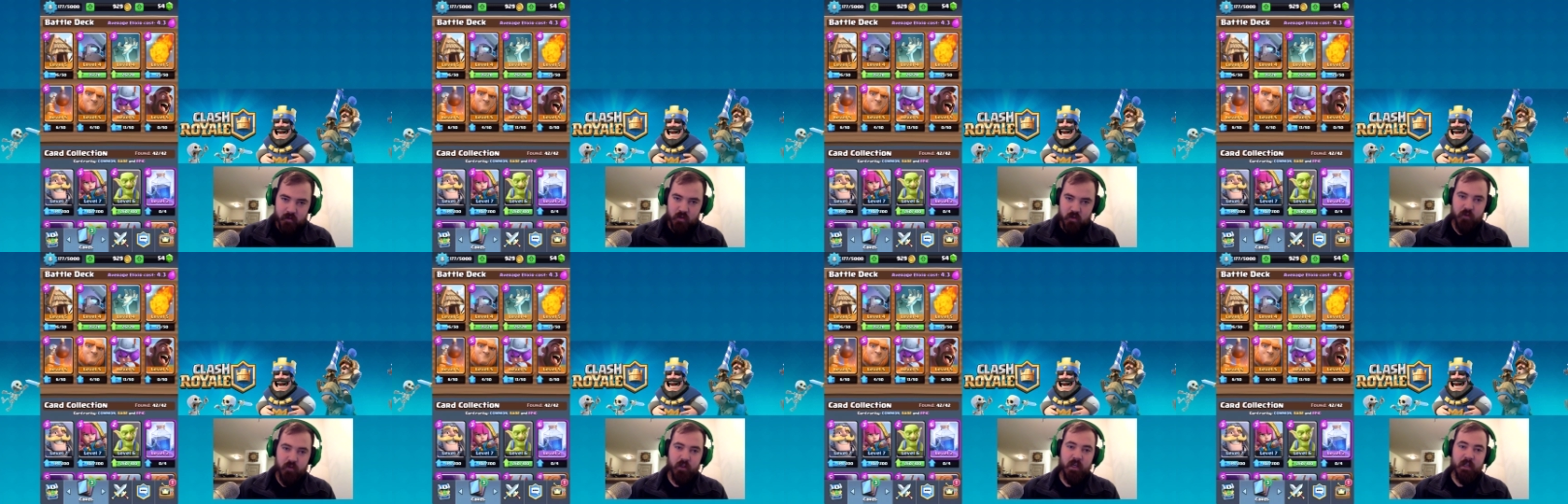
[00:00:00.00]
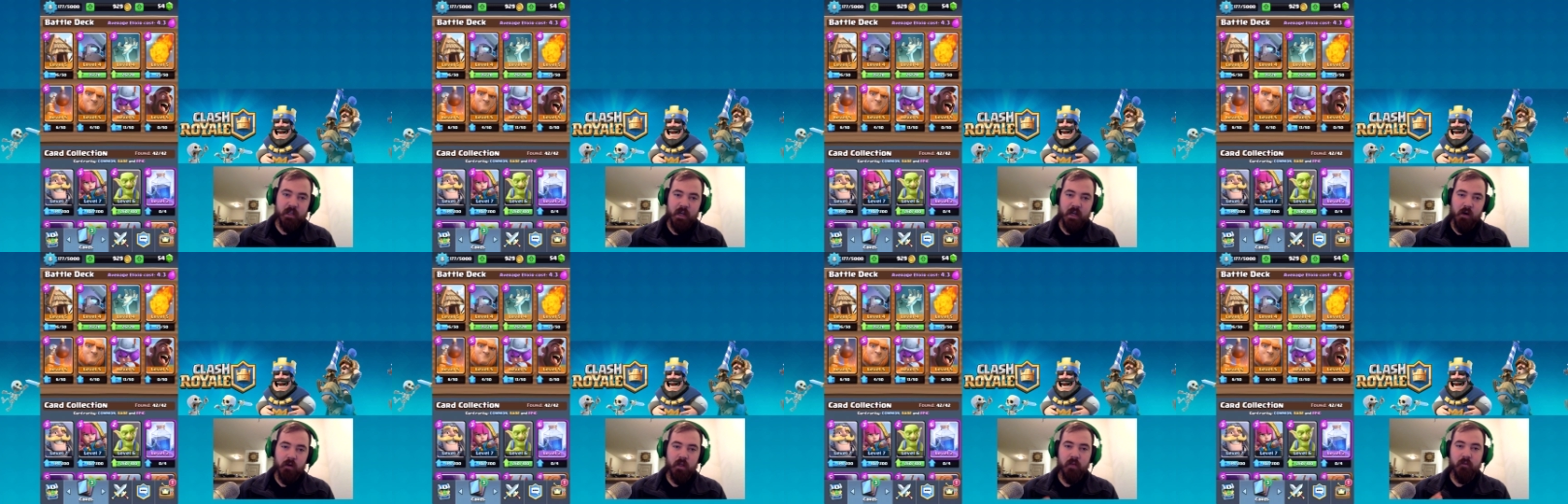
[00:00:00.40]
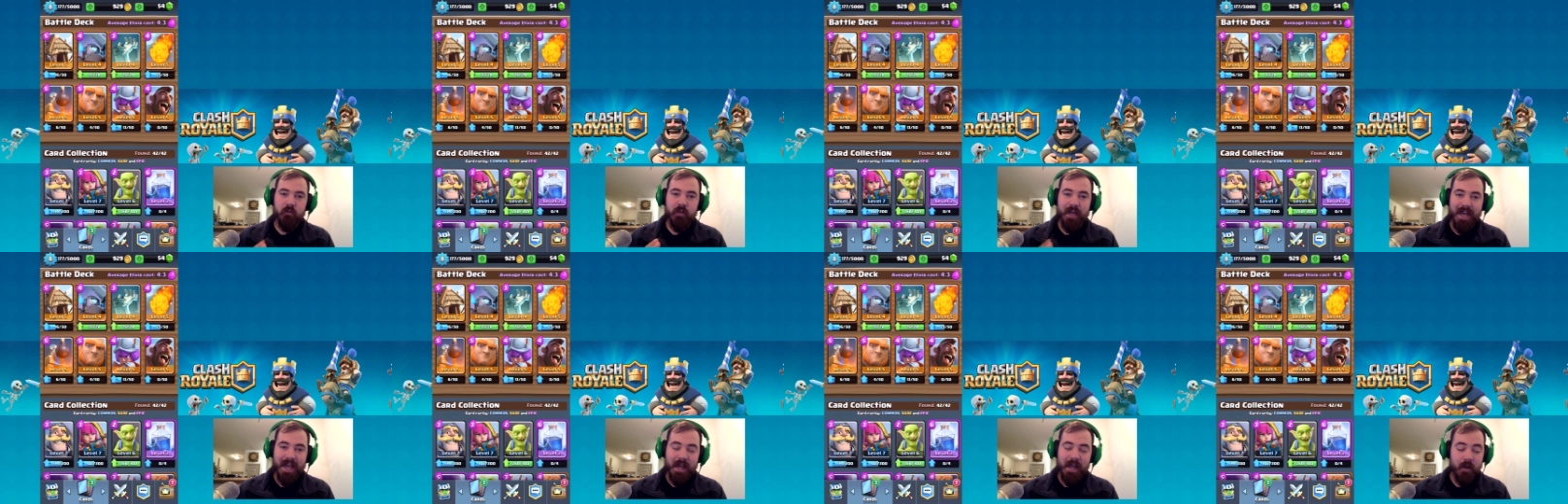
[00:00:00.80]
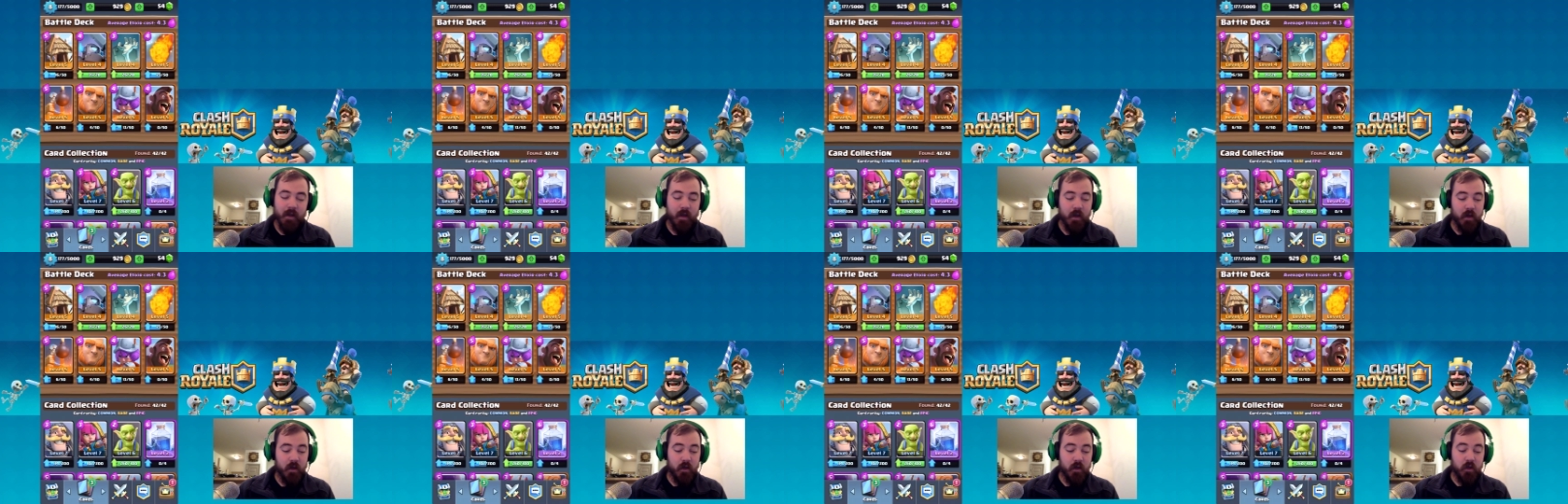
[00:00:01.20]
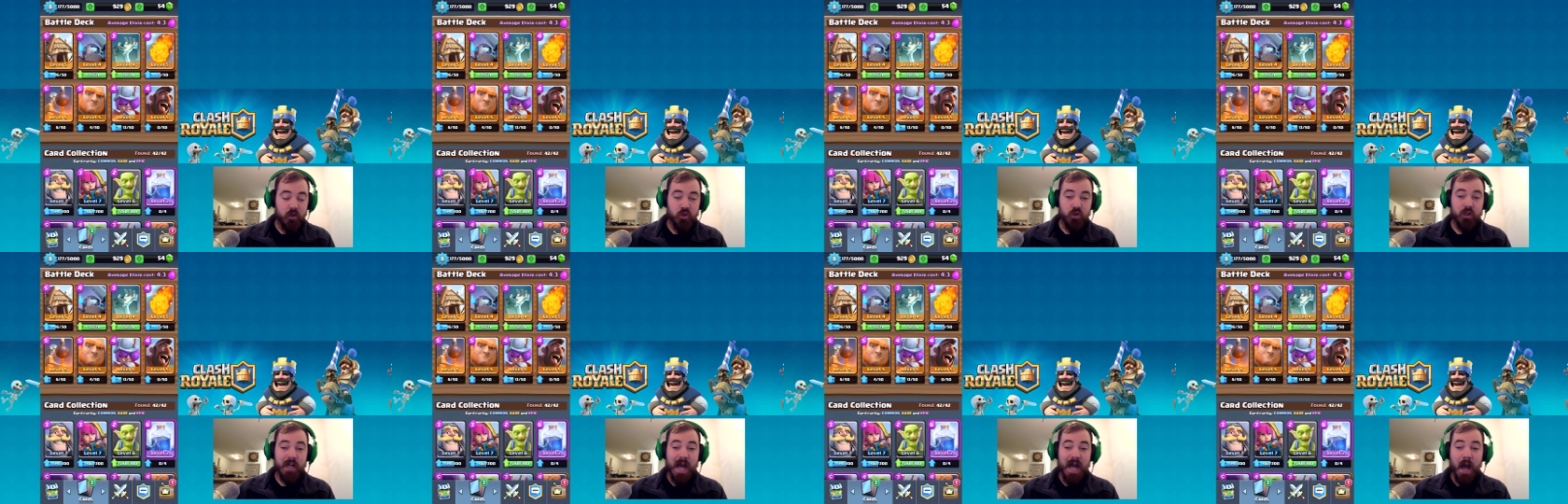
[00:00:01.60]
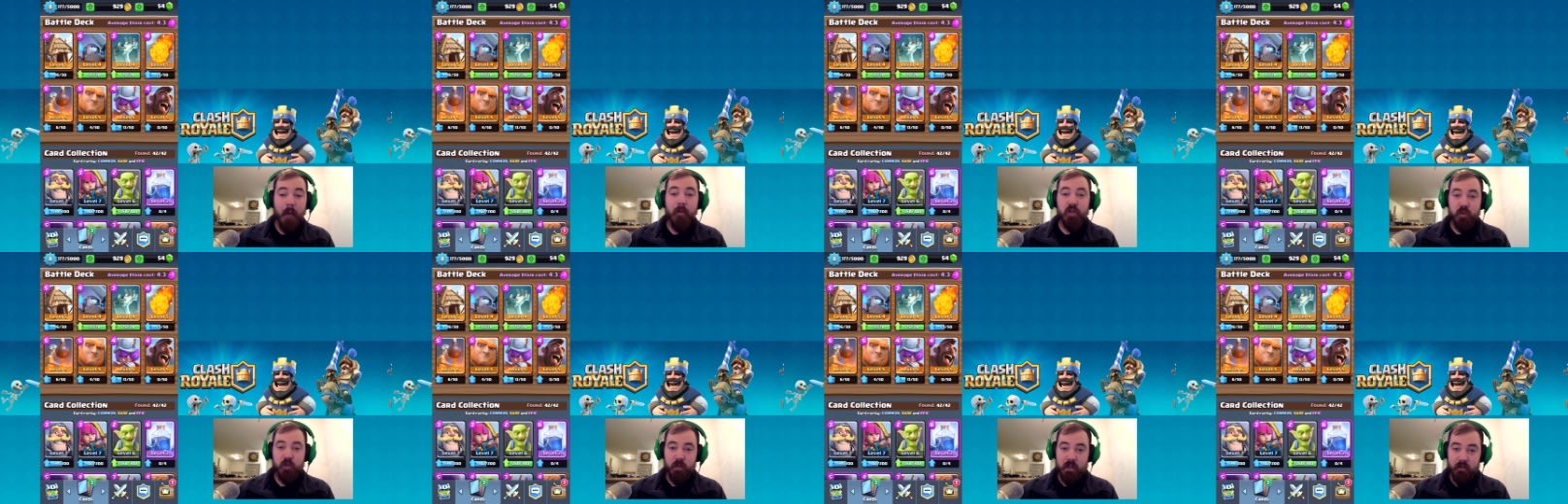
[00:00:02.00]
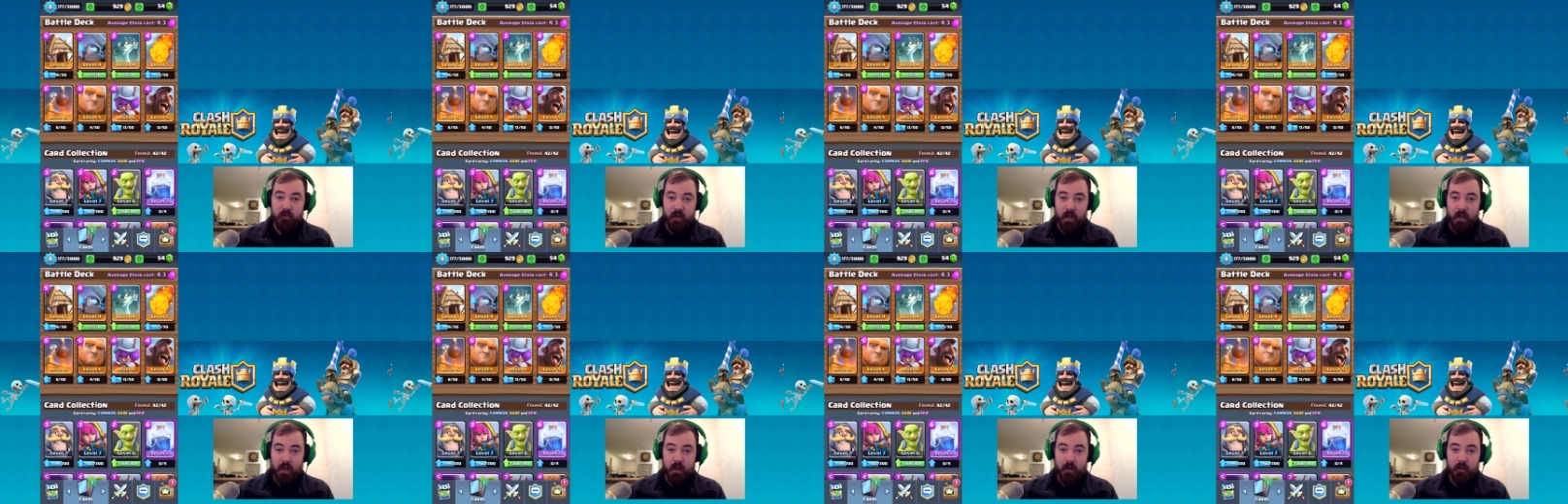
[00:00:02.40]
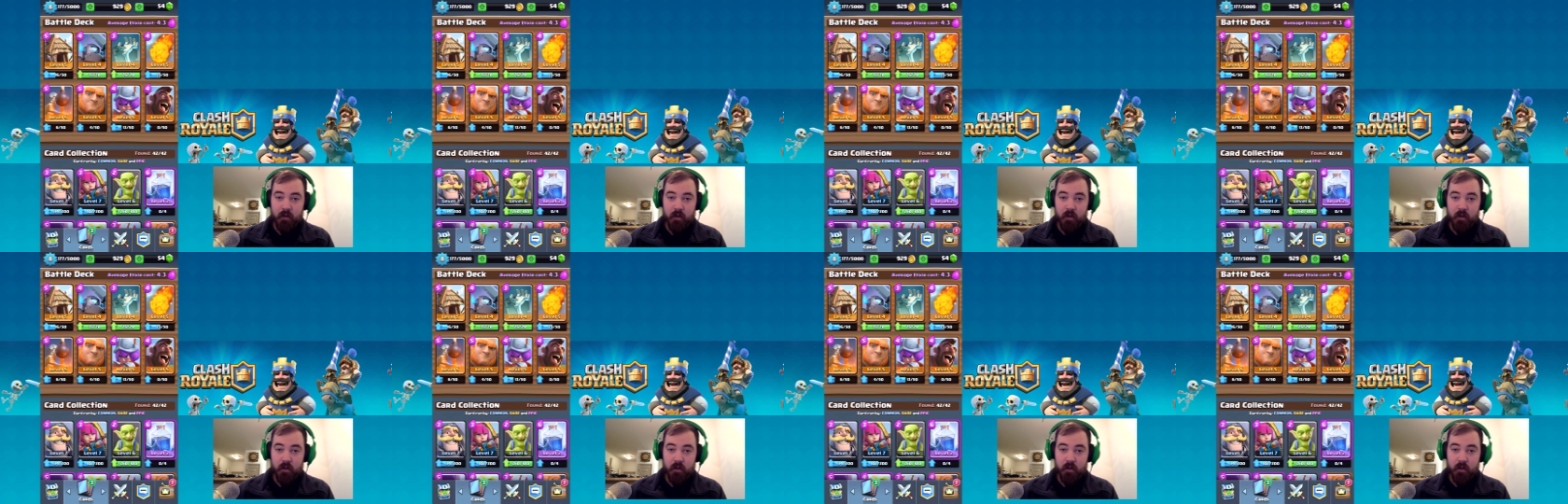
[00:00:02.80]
So if your king tower level 8, your common should be level 8,